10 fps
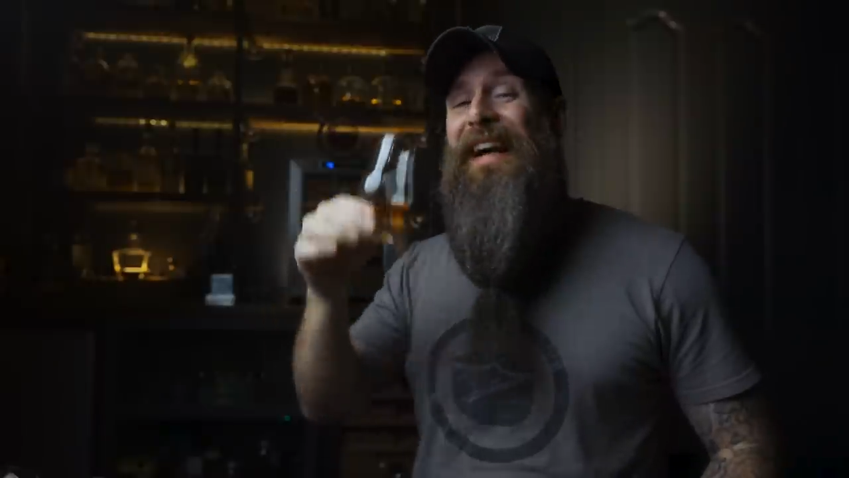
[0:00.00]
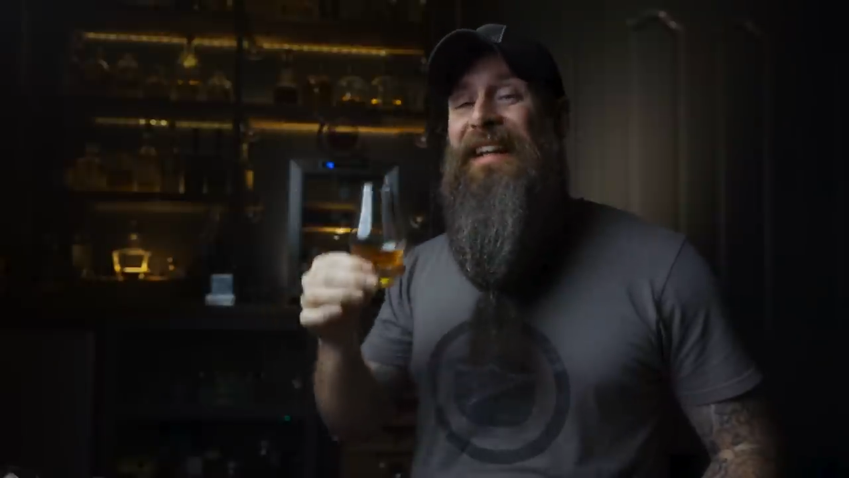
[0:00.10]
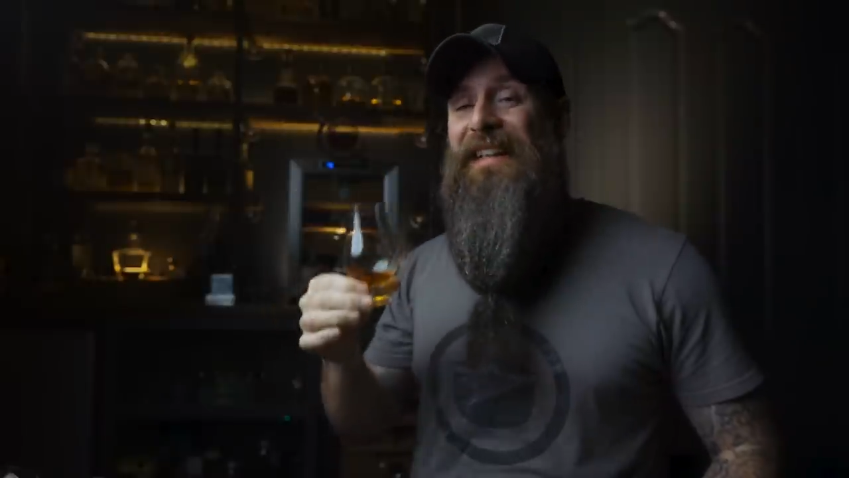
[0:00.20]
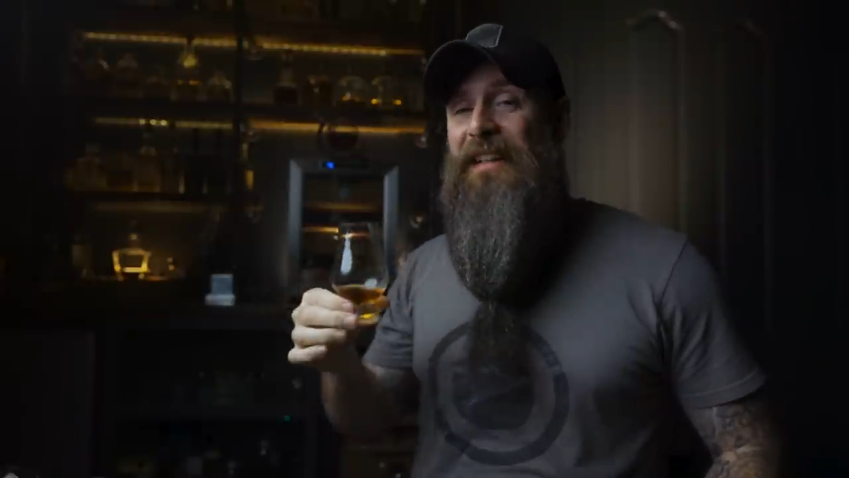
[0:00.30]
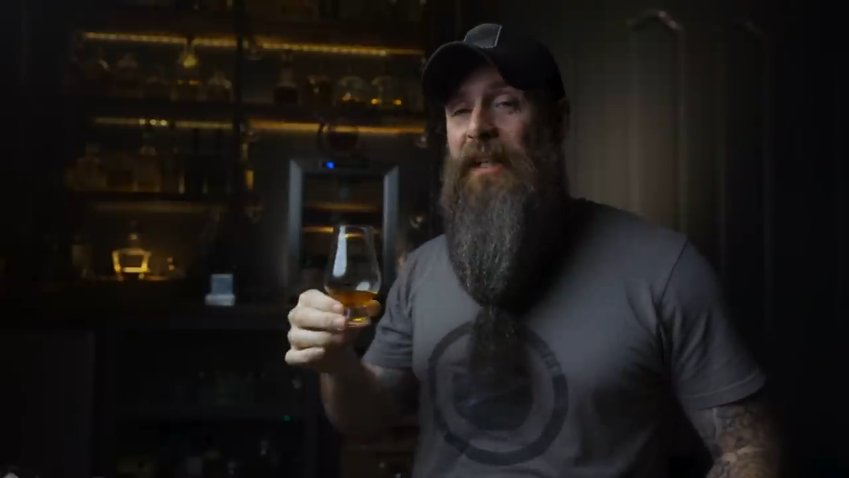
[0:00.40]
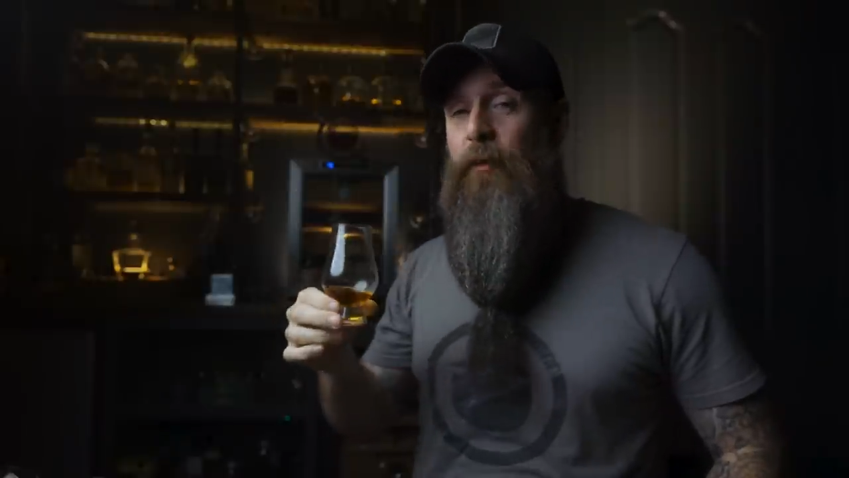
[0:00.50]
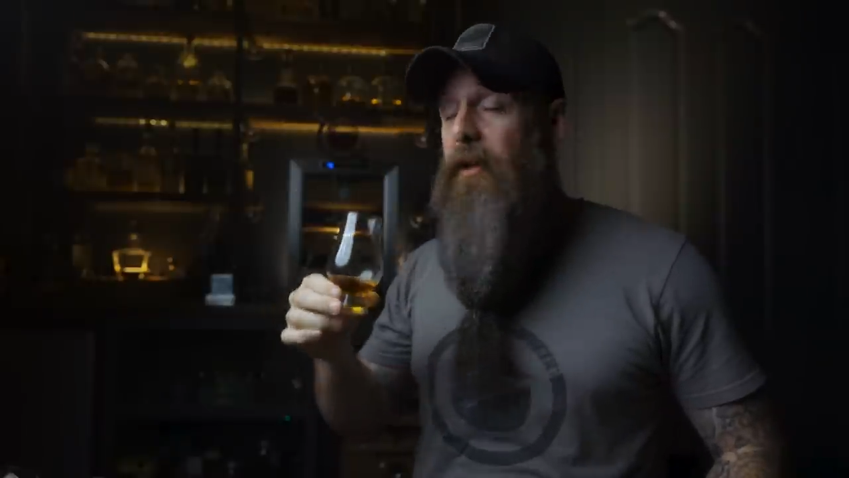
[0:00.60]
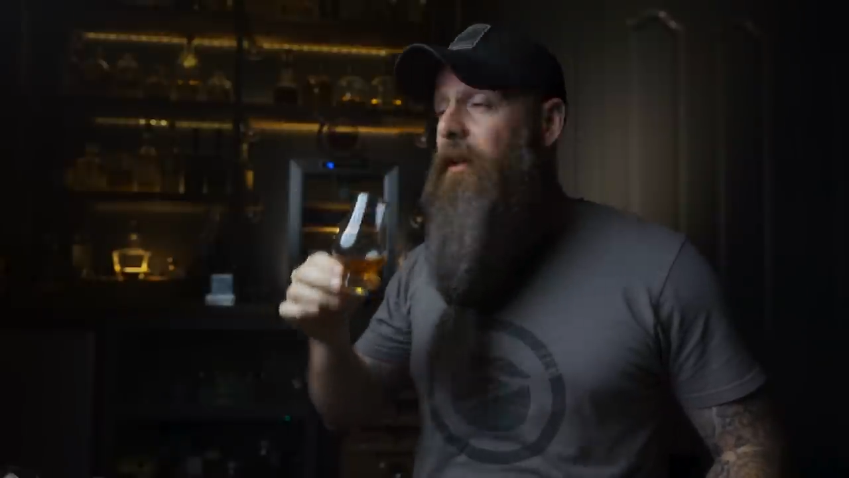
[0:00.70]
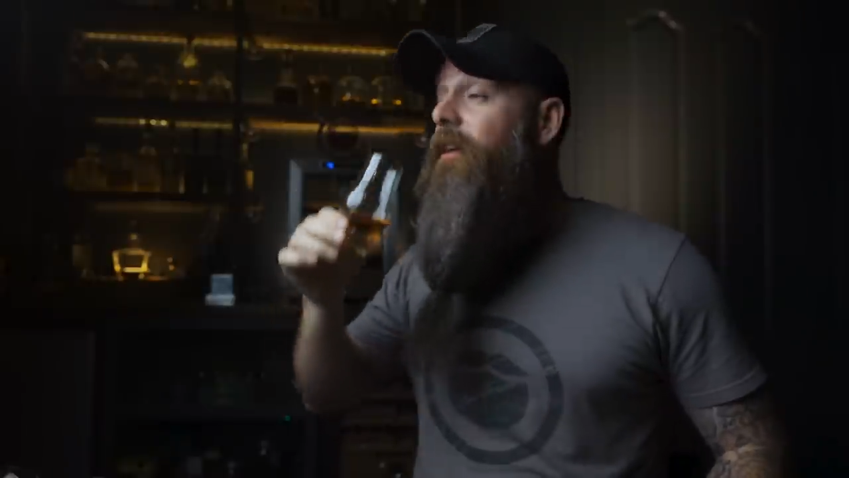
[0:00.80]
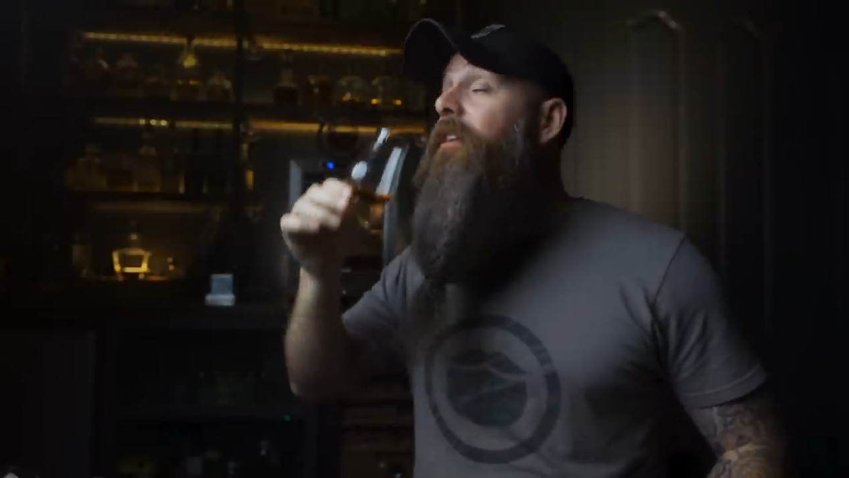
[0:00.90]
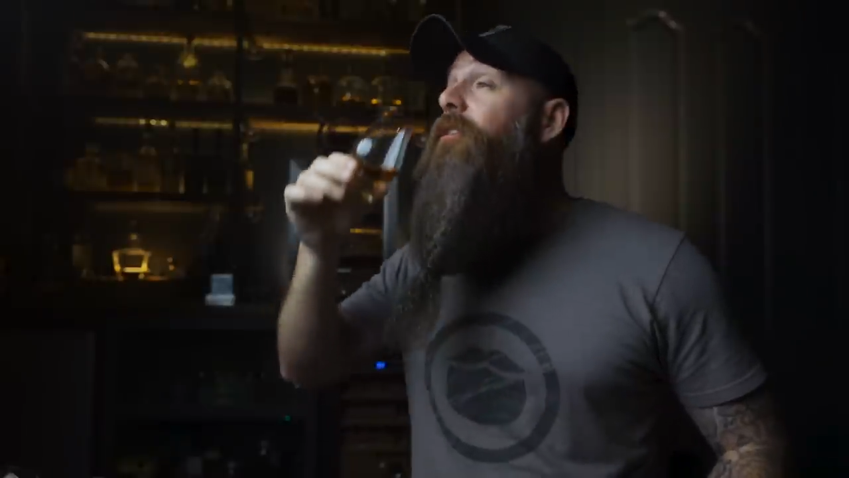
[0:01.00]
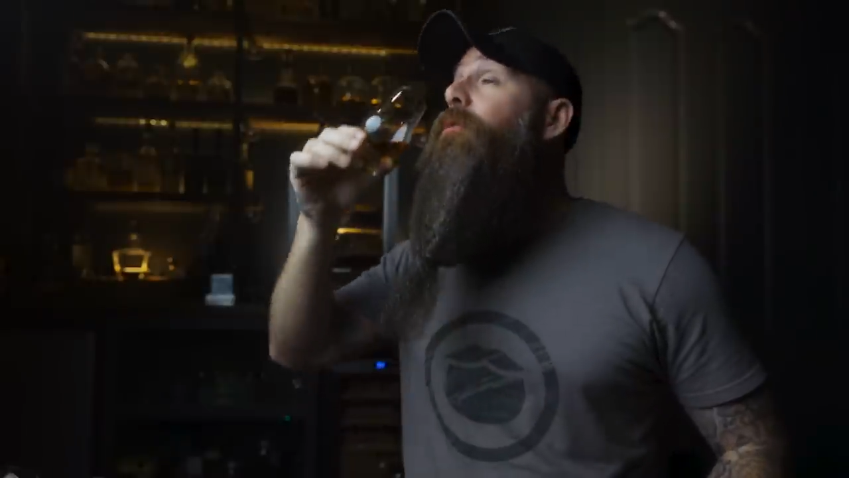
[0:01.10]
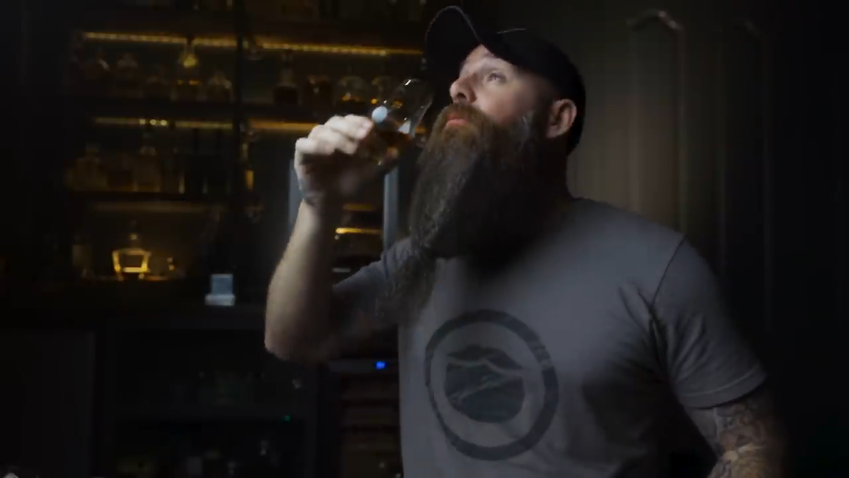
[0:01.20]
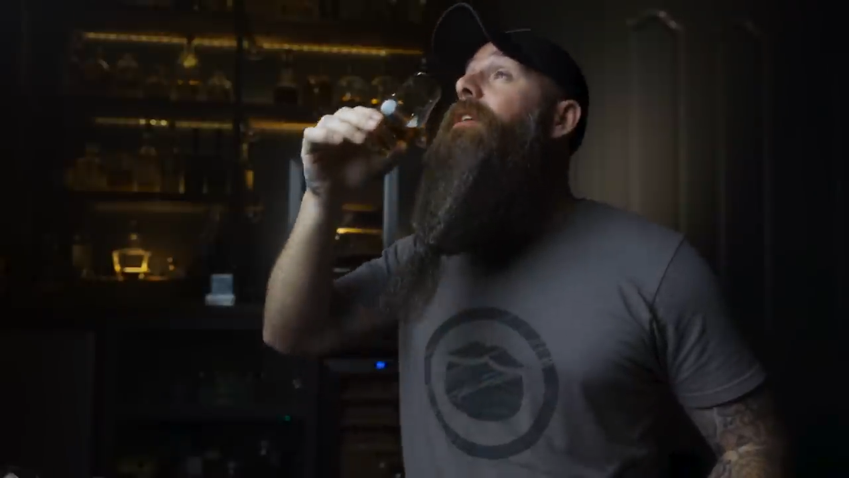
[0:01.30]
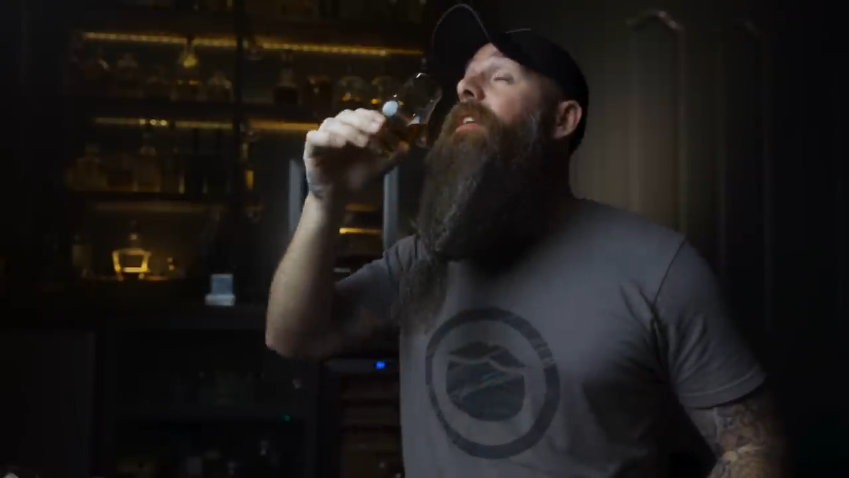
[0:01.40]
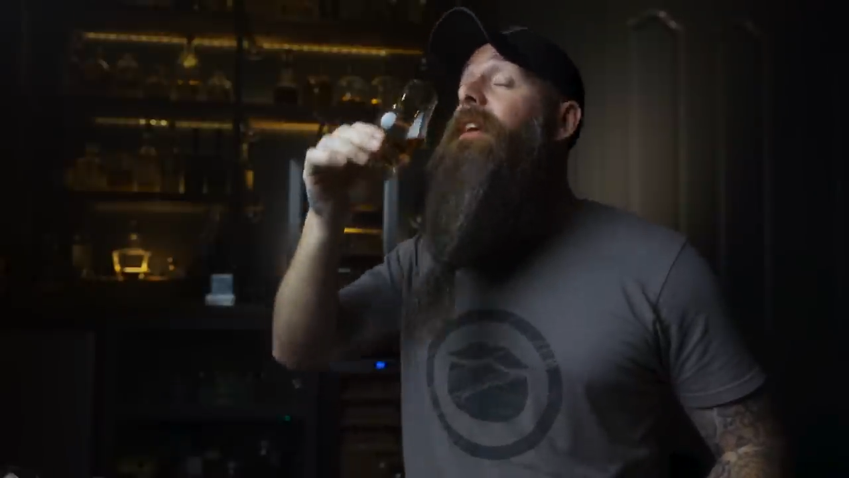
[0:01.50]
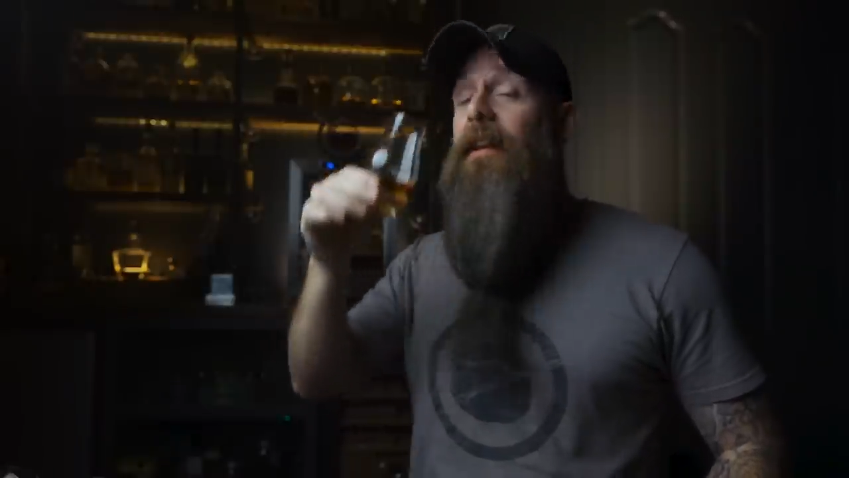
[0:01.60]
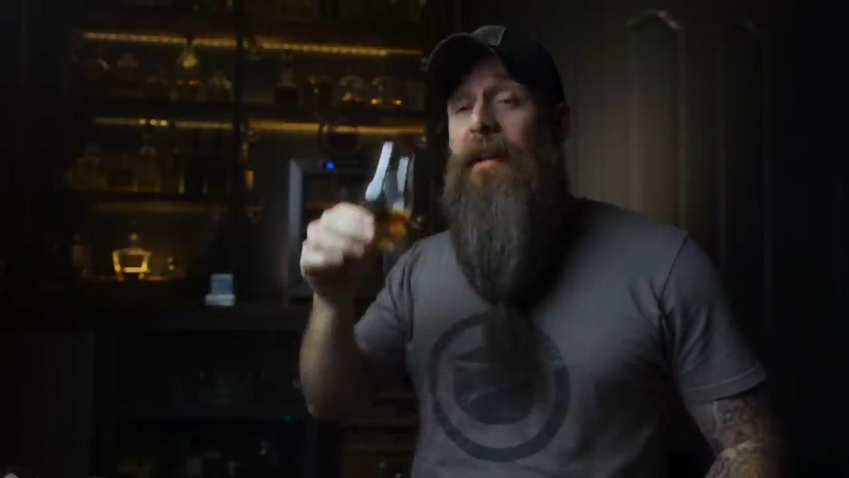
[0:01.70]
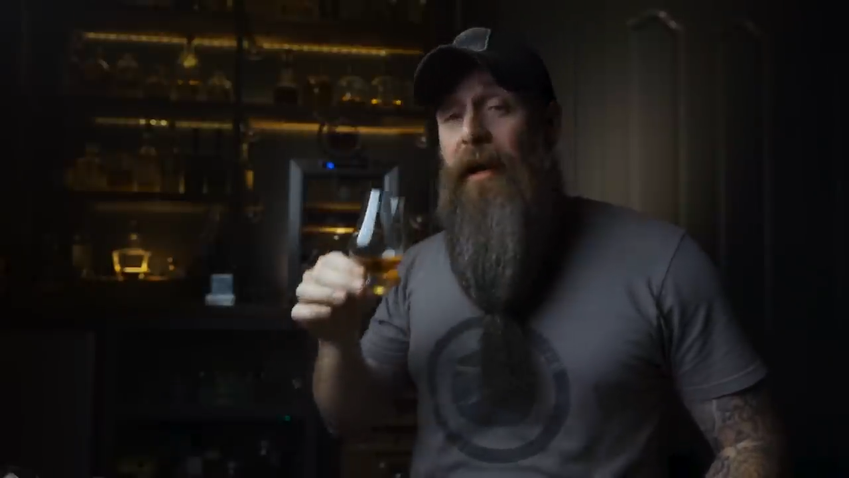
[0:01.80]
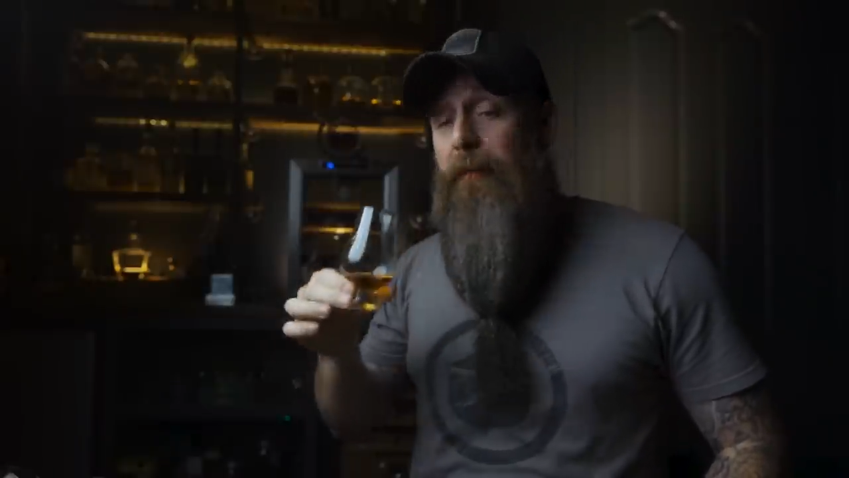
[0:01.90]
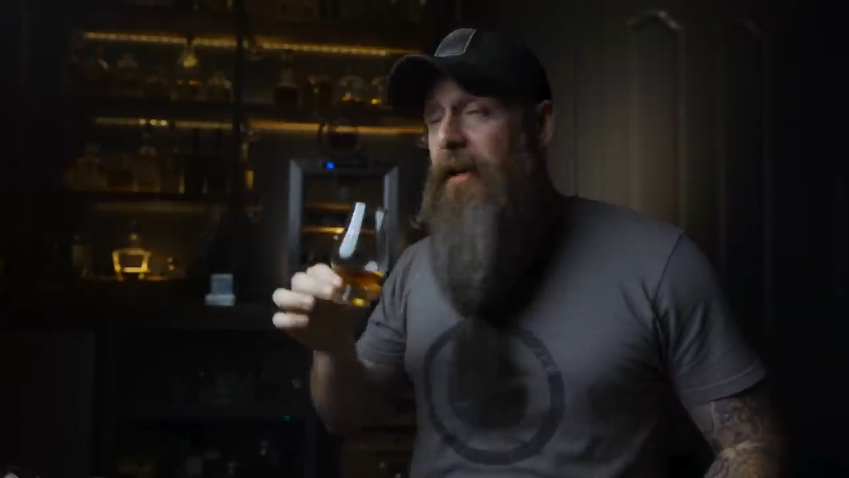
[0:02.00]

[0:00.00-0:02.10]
got any liquid? You really, I